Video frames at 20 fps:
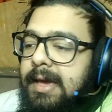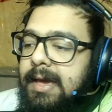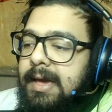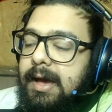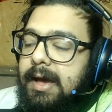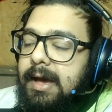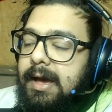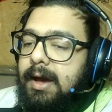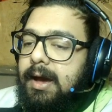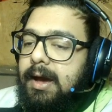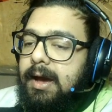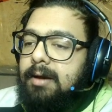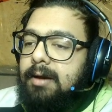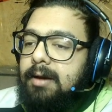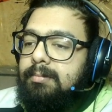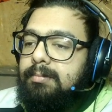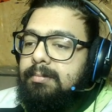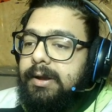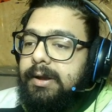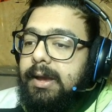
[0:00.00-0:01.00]

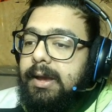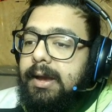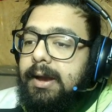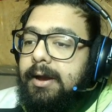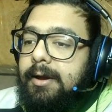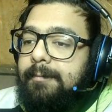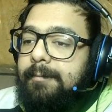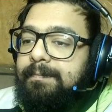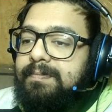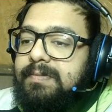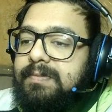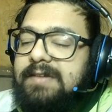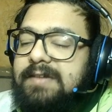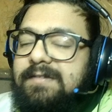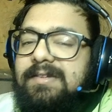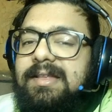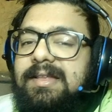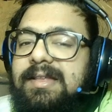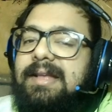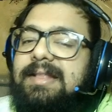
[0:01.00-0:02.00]
But yeah, even
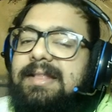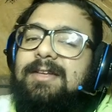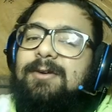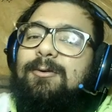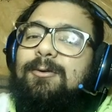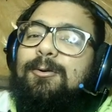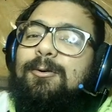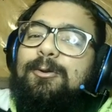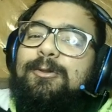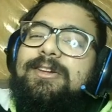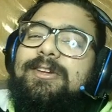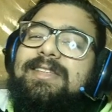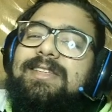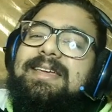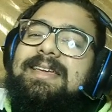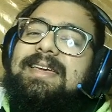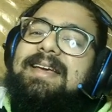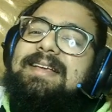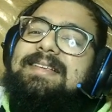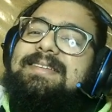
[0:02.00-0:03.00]
like the holder, the
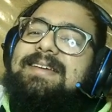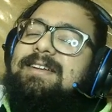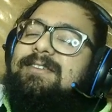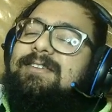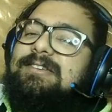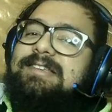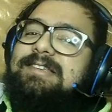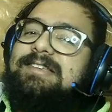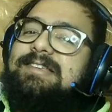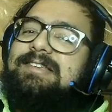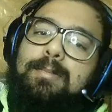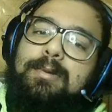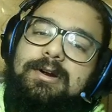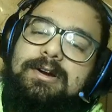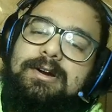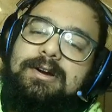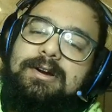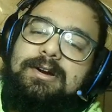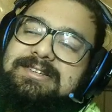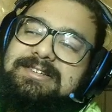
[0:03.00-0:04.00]
case kind of looks like a purse,
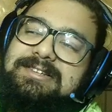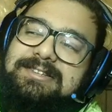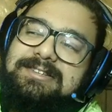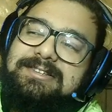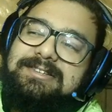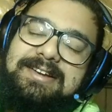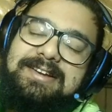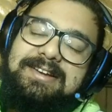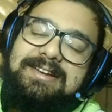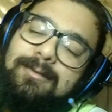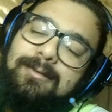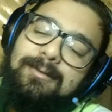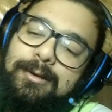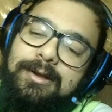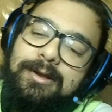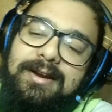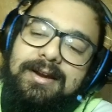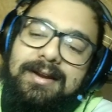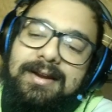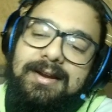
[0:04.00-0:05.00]
so it's kind of weird
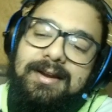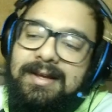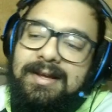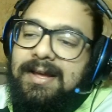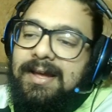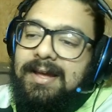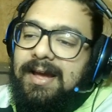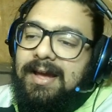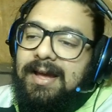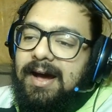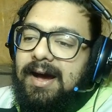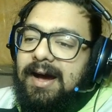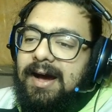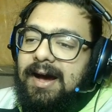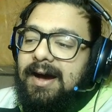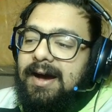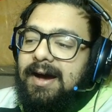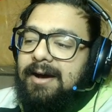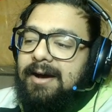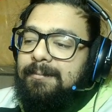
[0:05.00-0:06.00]

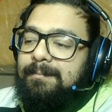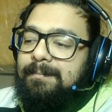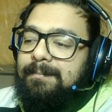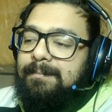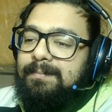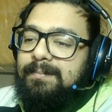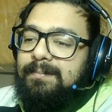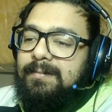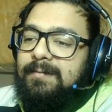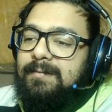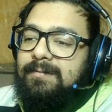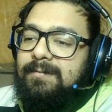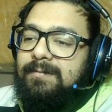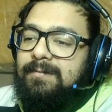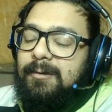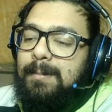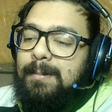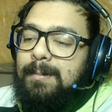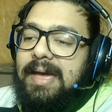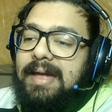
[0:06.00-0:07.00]
to
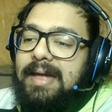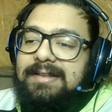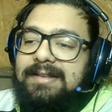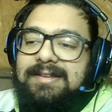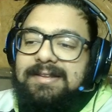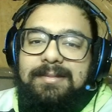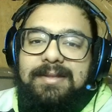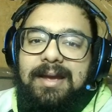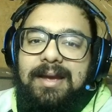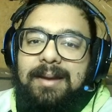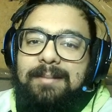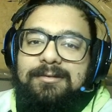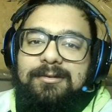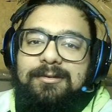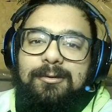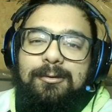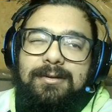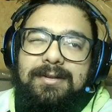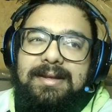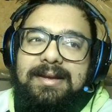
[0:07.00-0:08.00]
men sometimes to hold
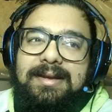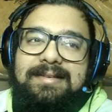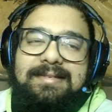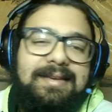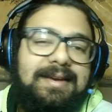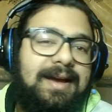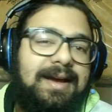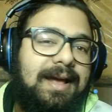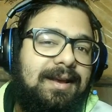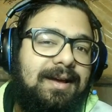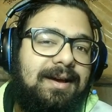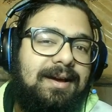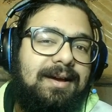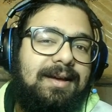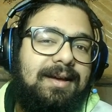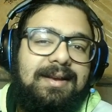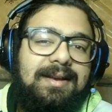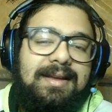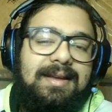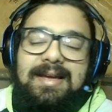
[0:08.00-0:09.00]
it because they kind of
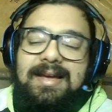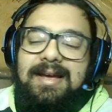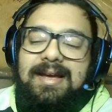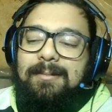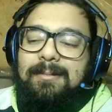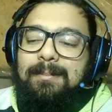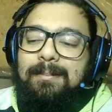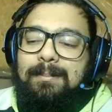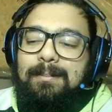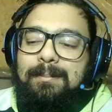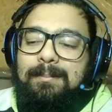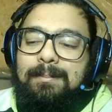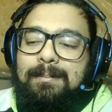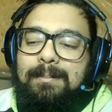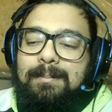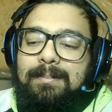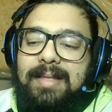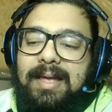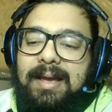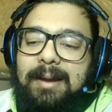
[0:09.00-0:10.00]

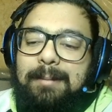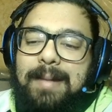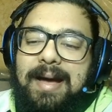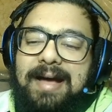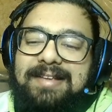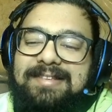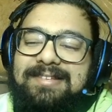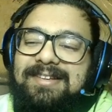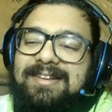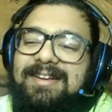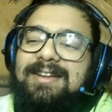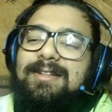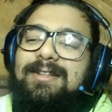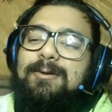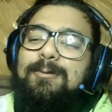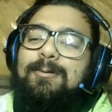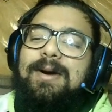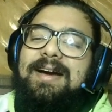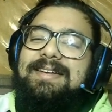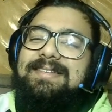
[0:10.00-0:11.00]
like masculinity
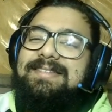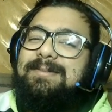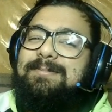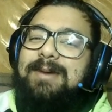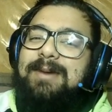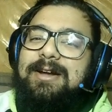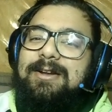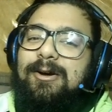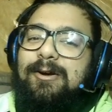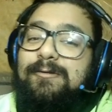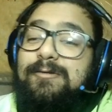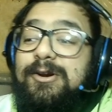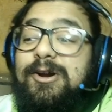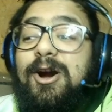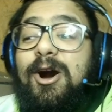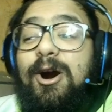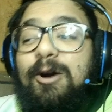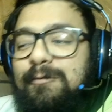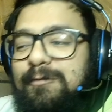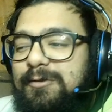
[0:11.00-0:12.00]
wise, they might not feel
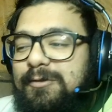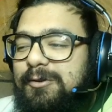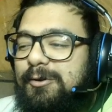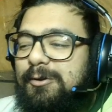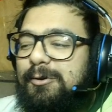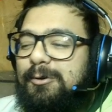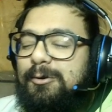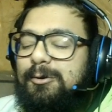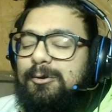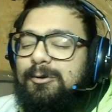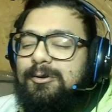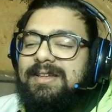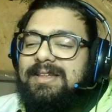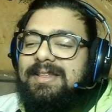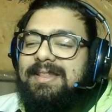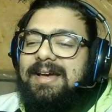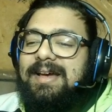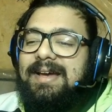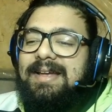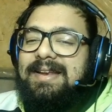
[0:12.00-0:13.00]
comfortable holding
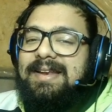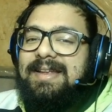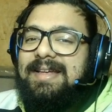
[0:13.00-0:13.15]
that.